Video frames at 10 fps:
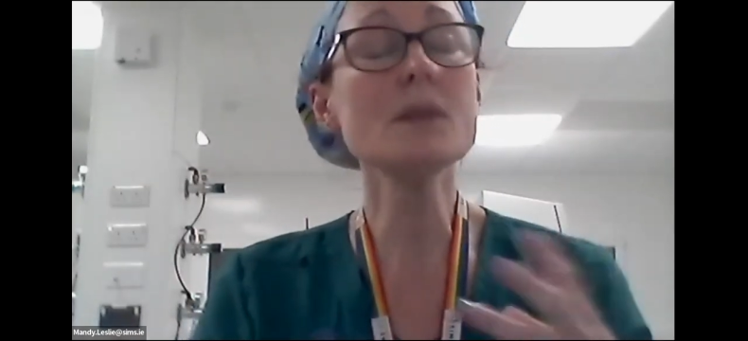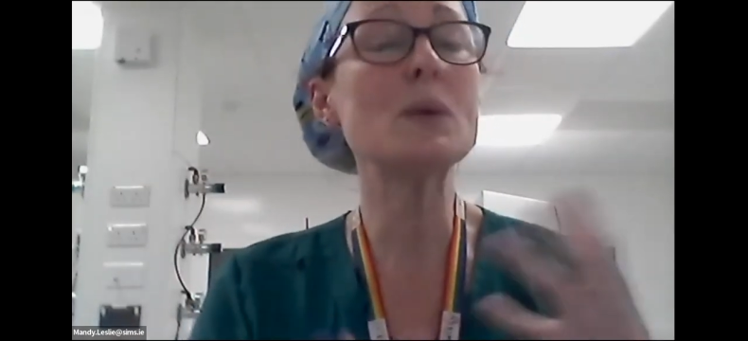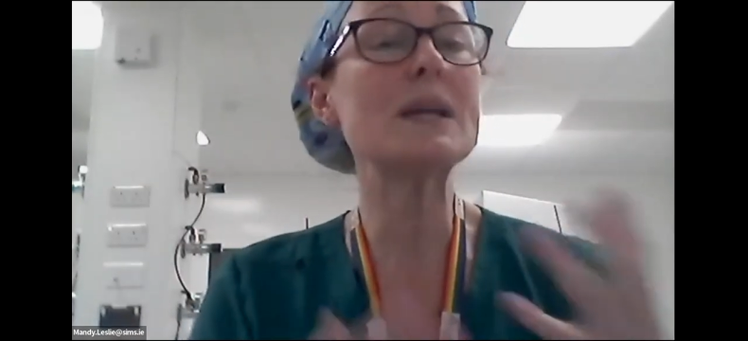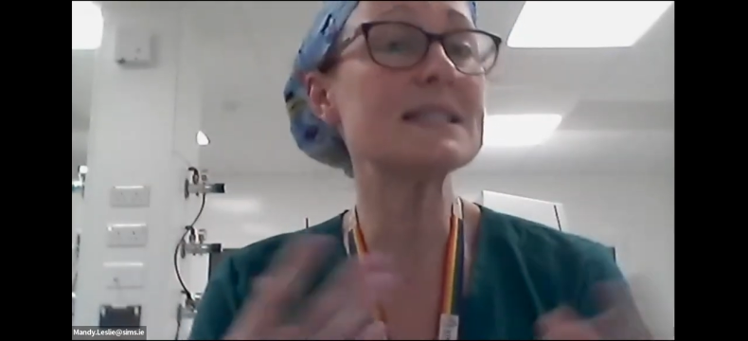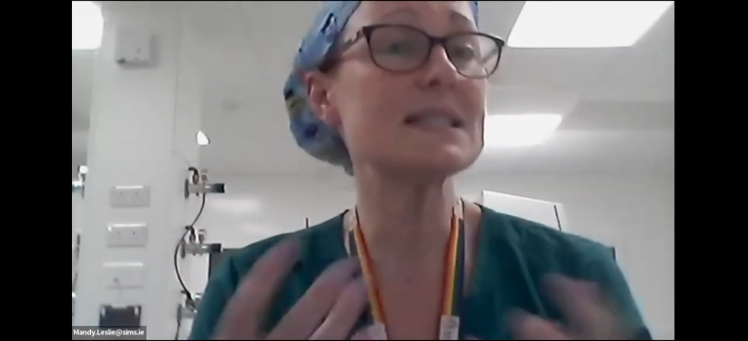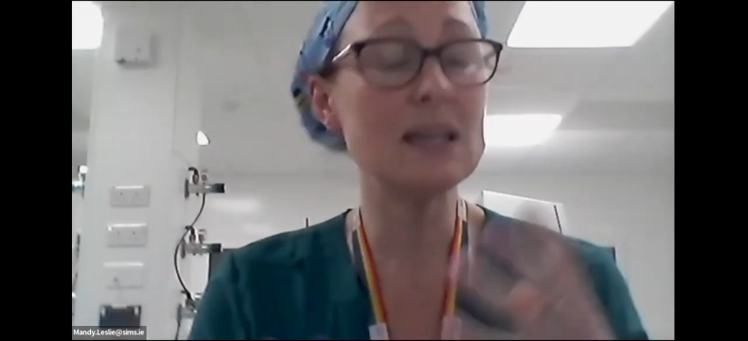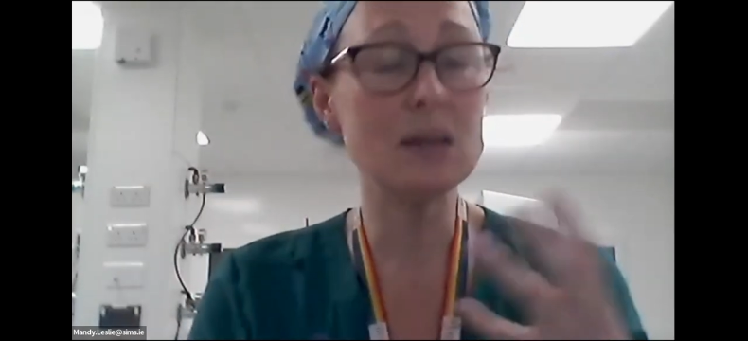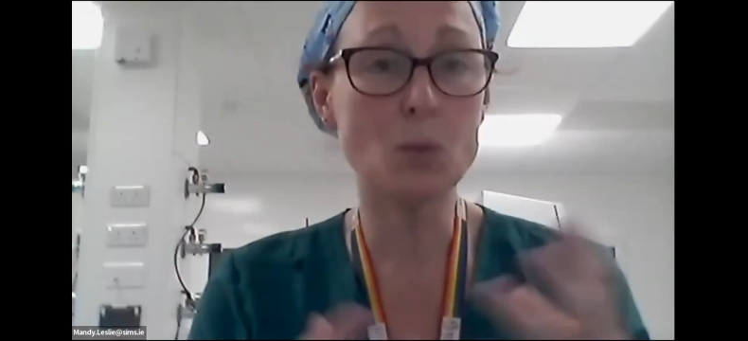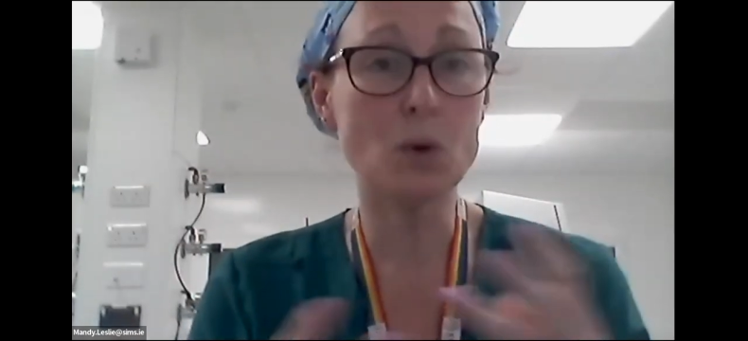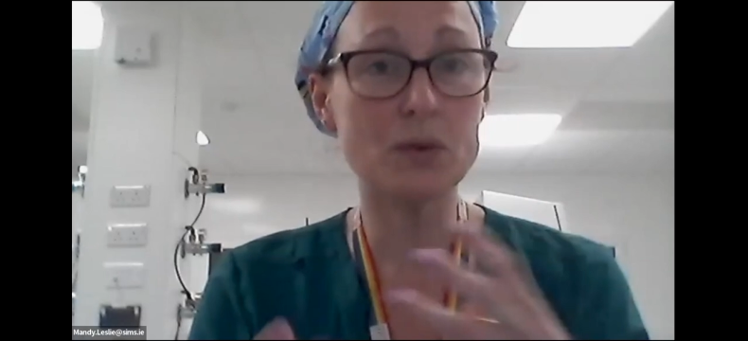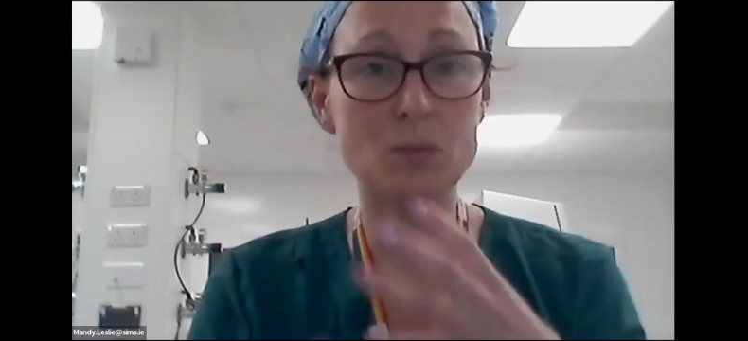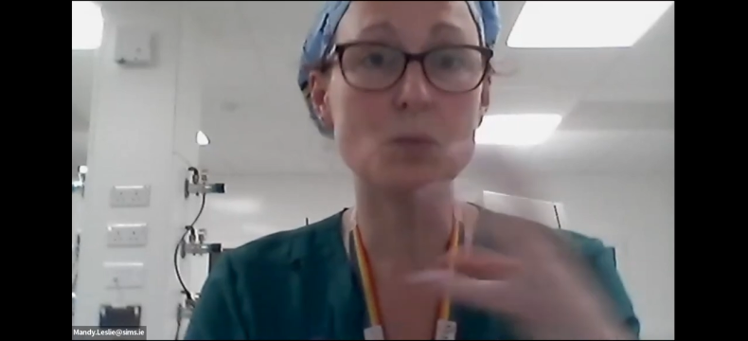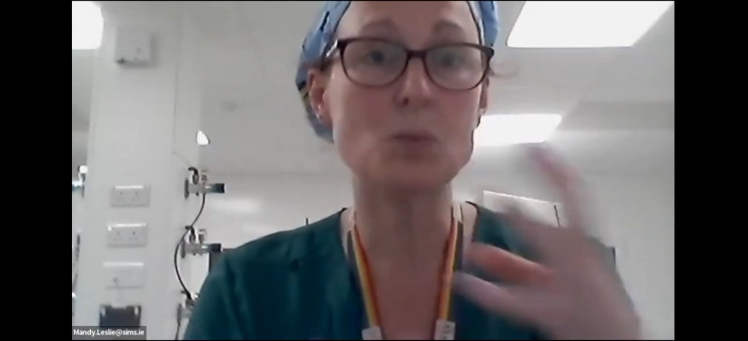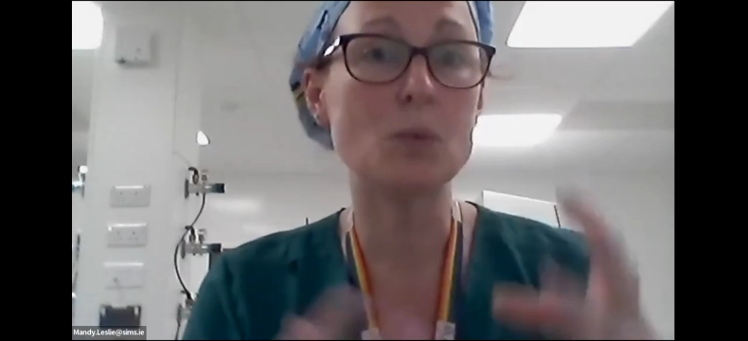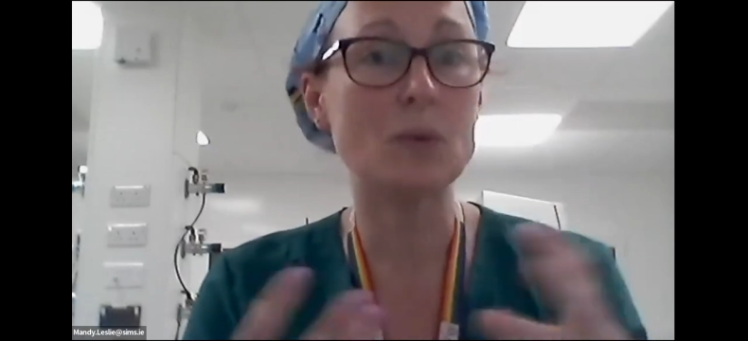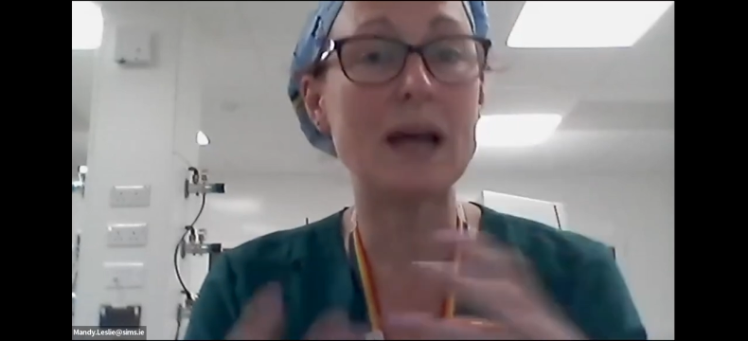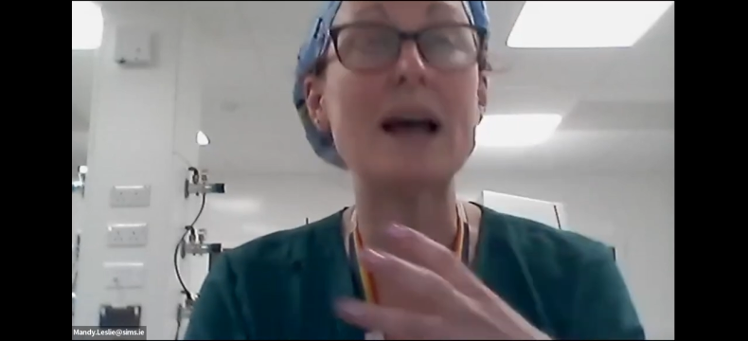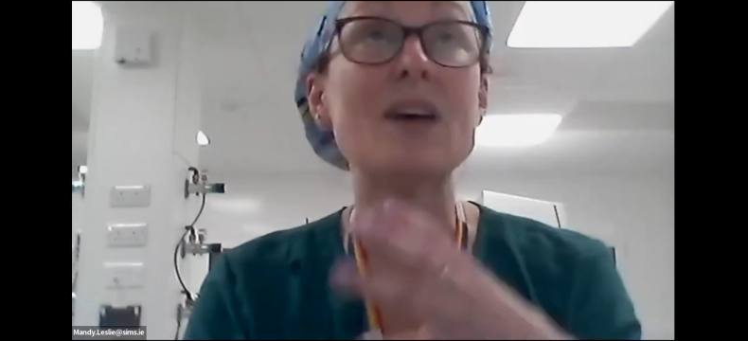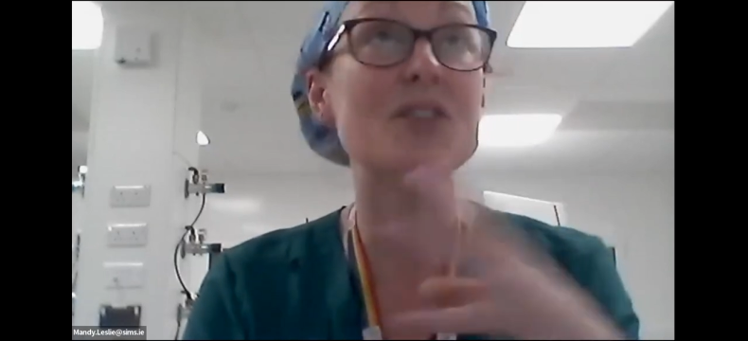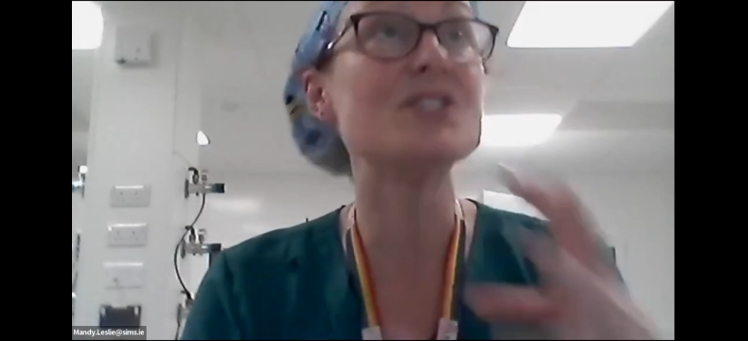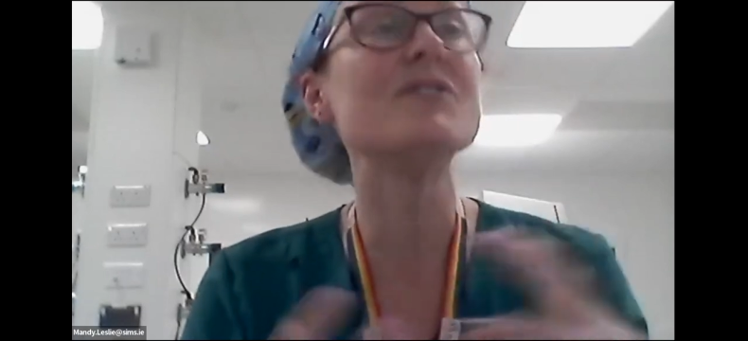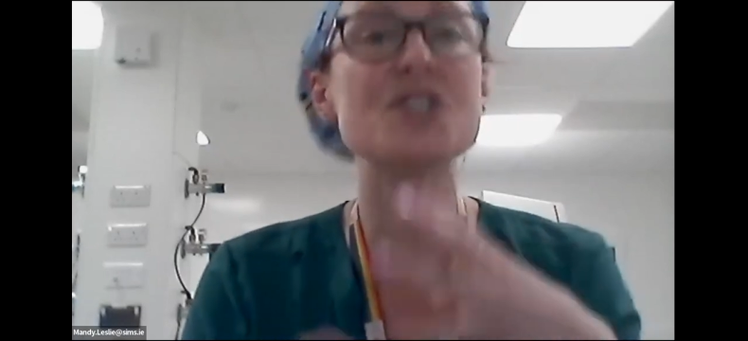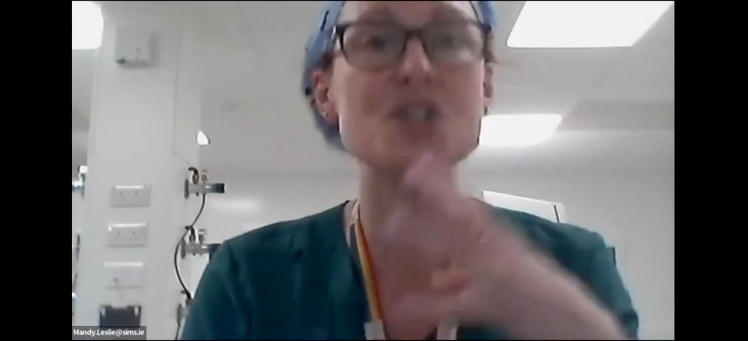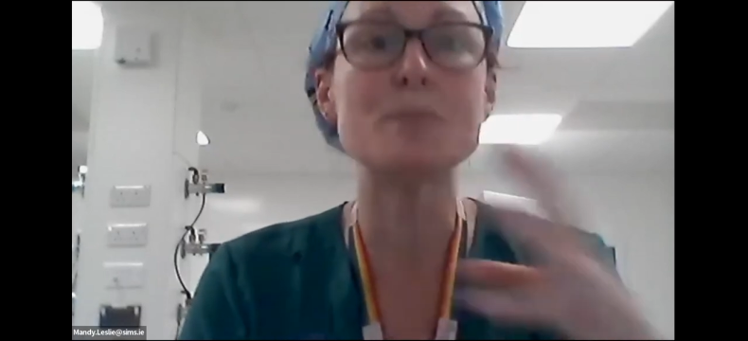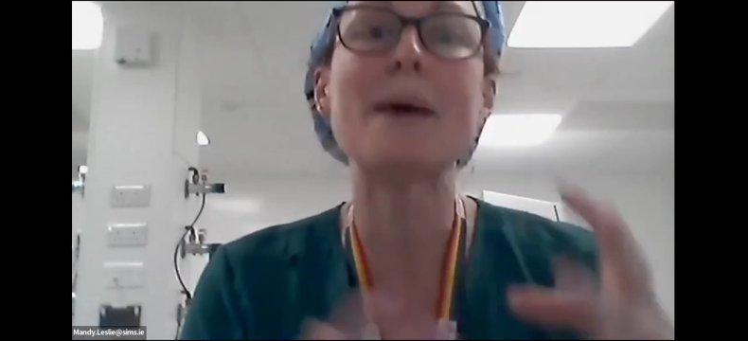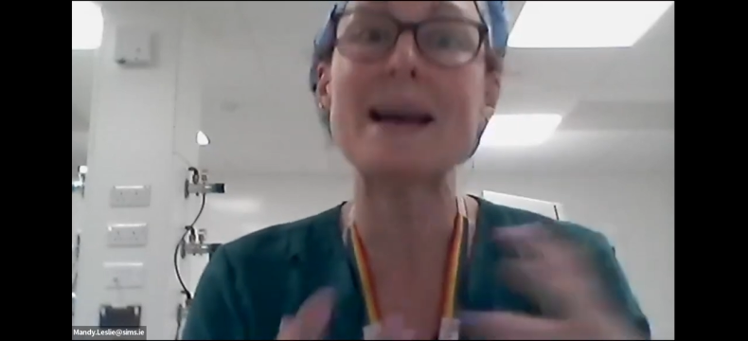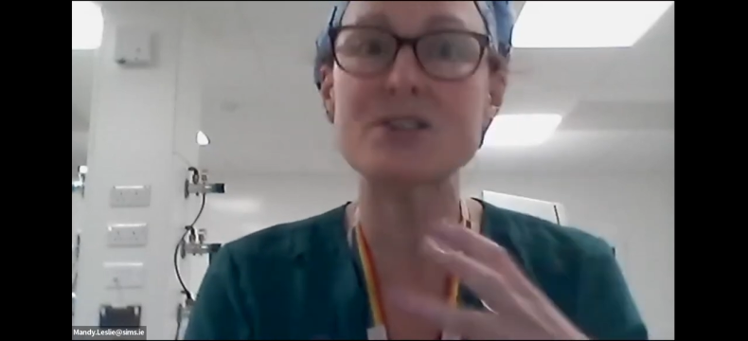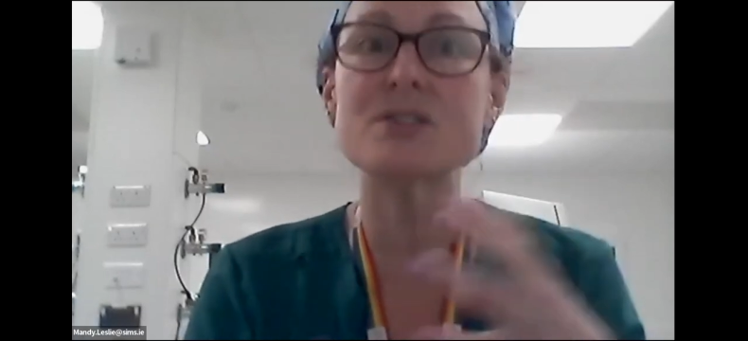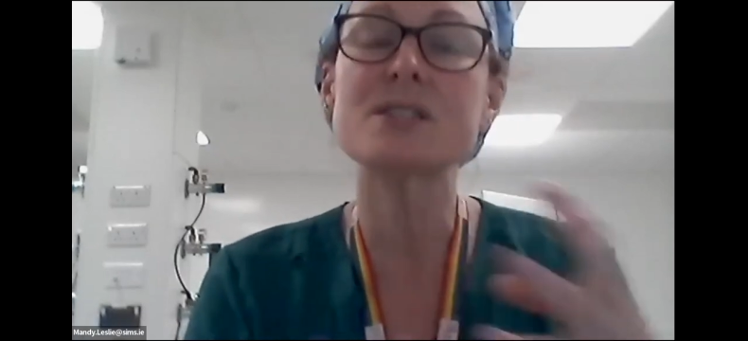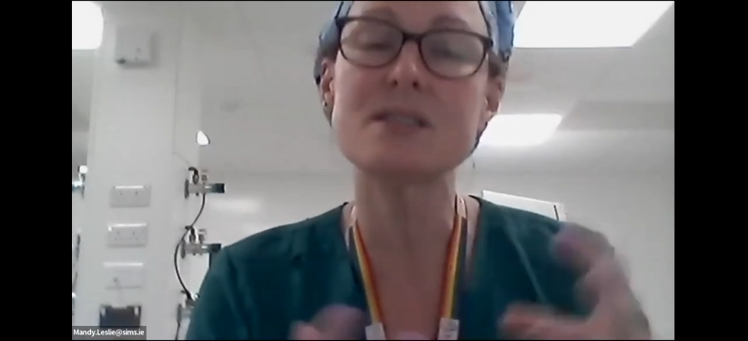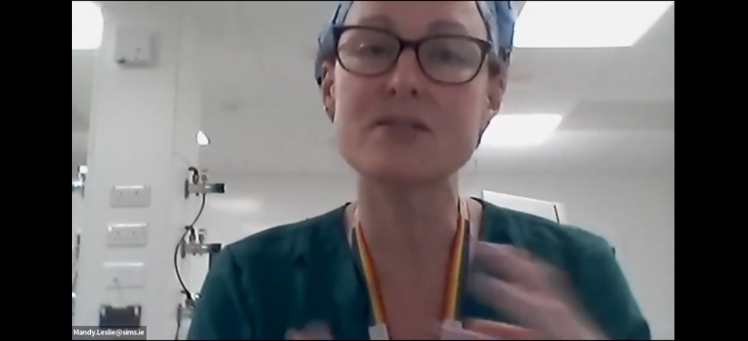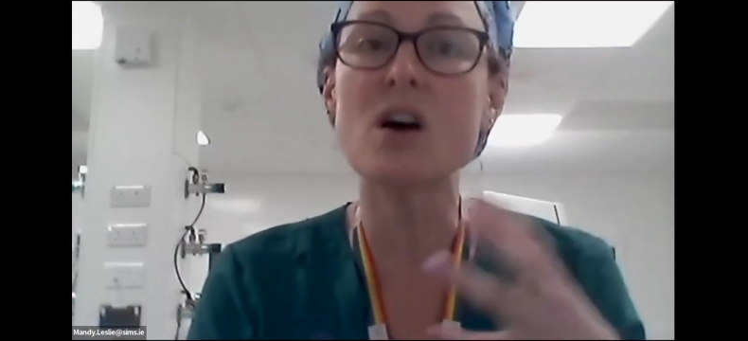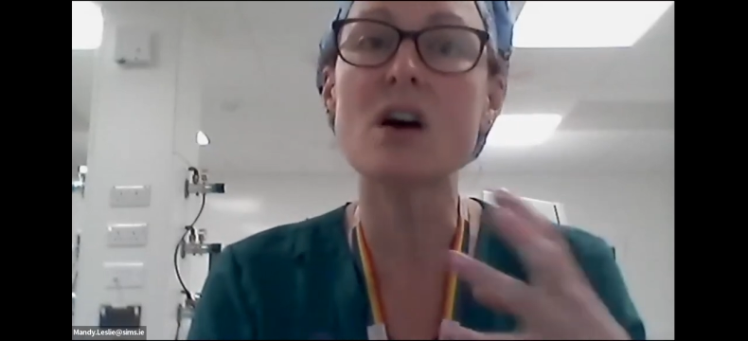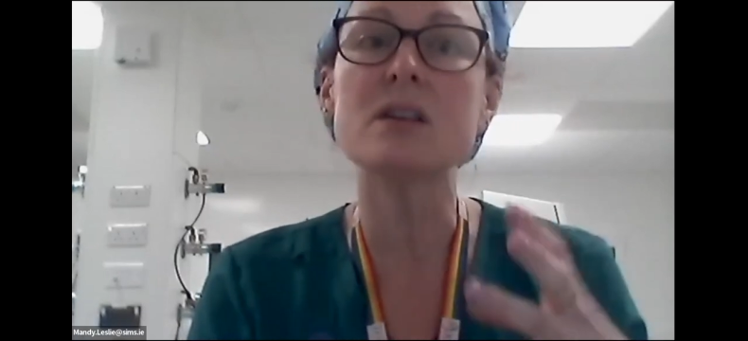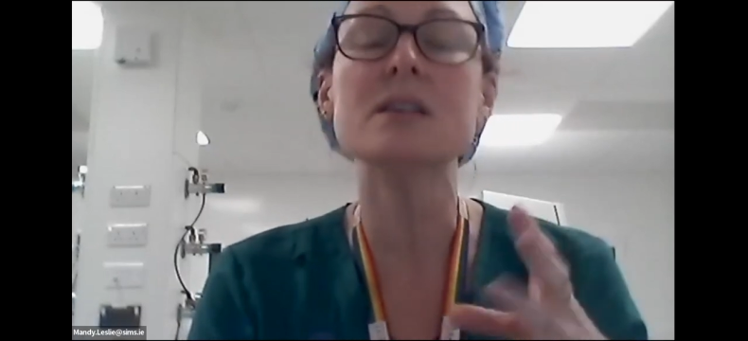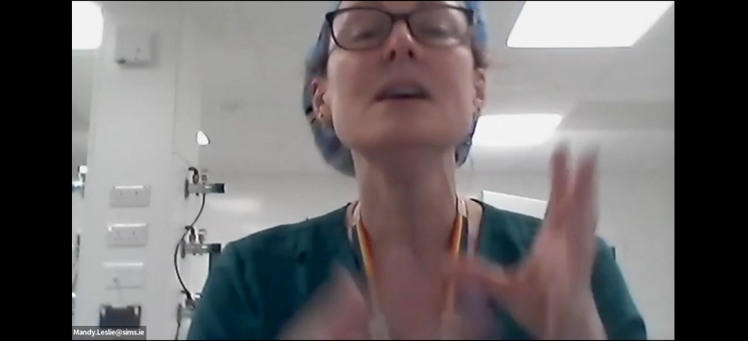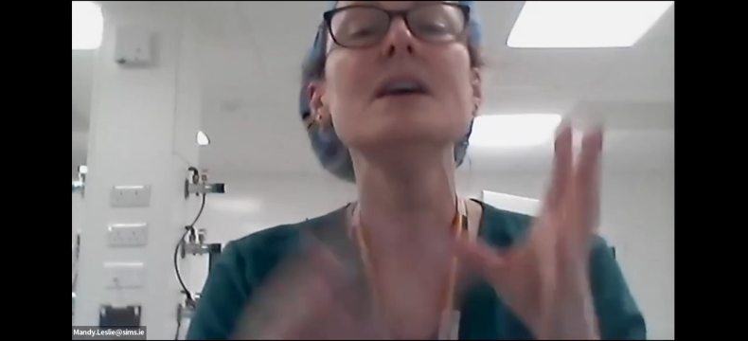We can see what how the division patterns have gone